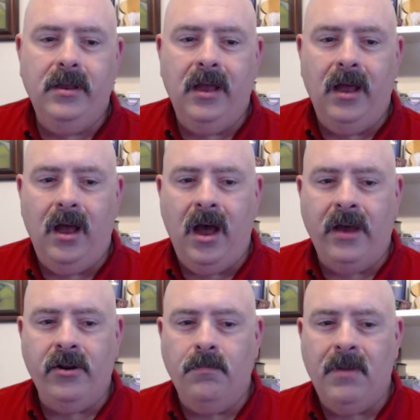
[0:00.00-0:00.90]

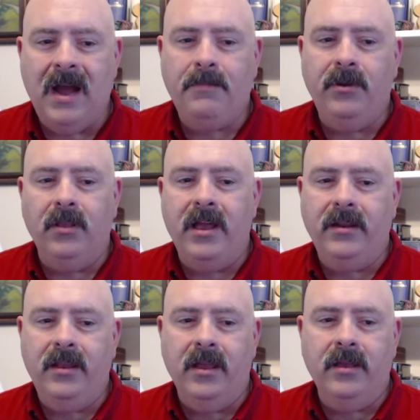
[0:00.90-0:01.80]
auto-populate
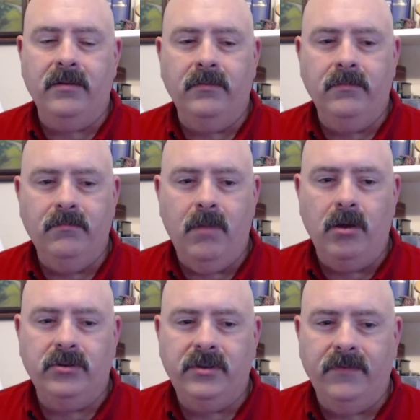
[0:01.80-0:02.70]
in
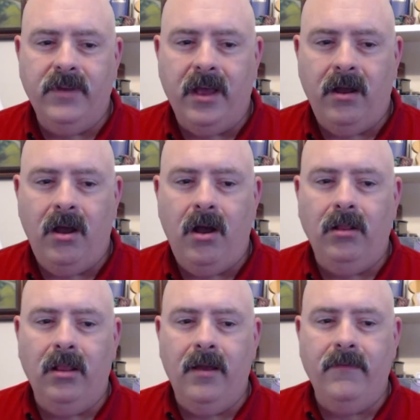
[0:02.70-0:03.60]
most, if not
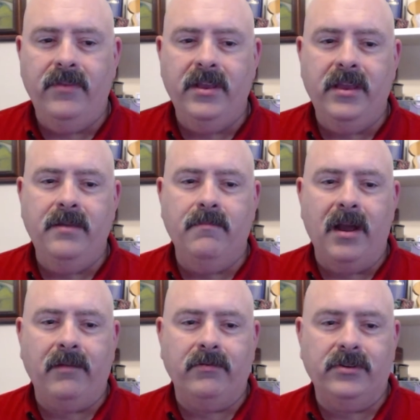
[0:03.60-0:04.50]
all, of the
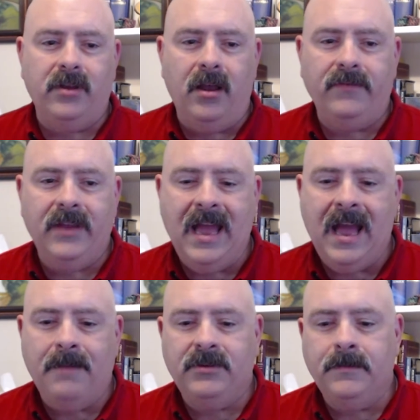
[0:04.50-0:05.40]
Microsoft
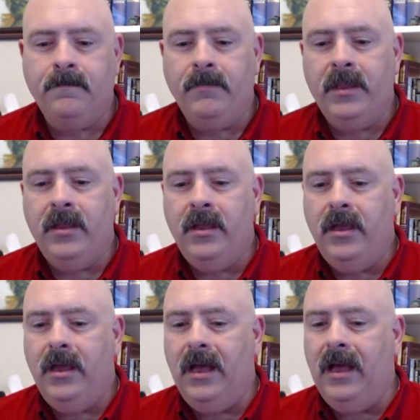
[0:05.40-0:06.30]
apps.
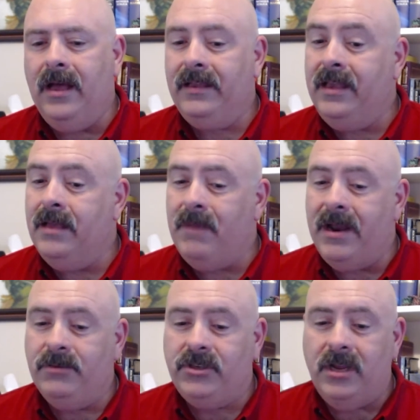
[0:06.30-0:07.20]
Again, my
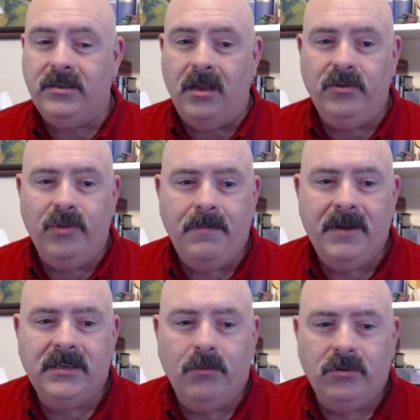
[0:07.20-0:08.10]
name is John Togner with
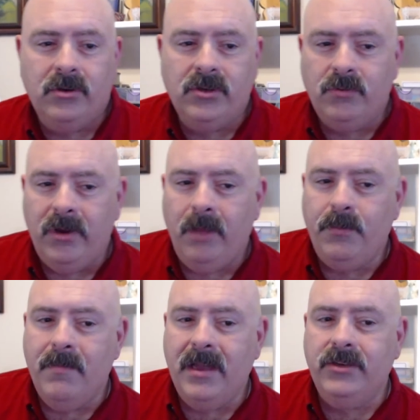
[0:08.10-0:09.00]
Apex Network Solutions. We help you
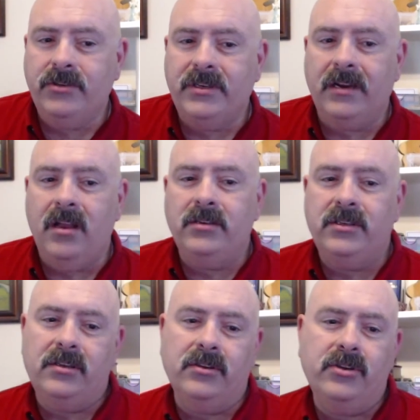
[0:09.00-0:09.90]
manage your technology
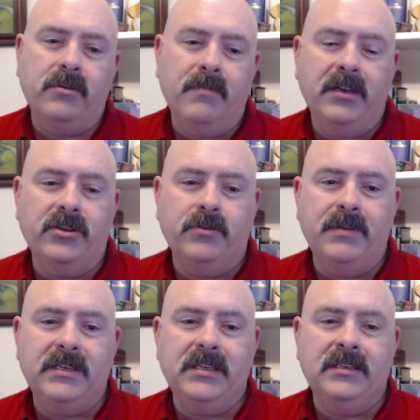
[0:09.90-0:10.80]
so that you can manage your
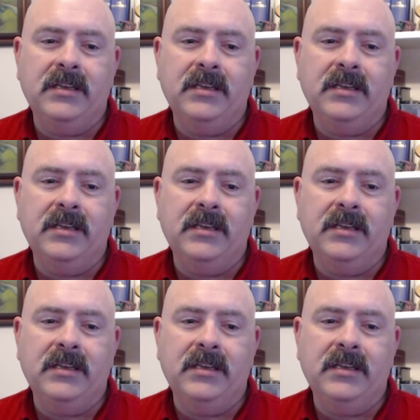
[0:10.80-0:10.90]
business.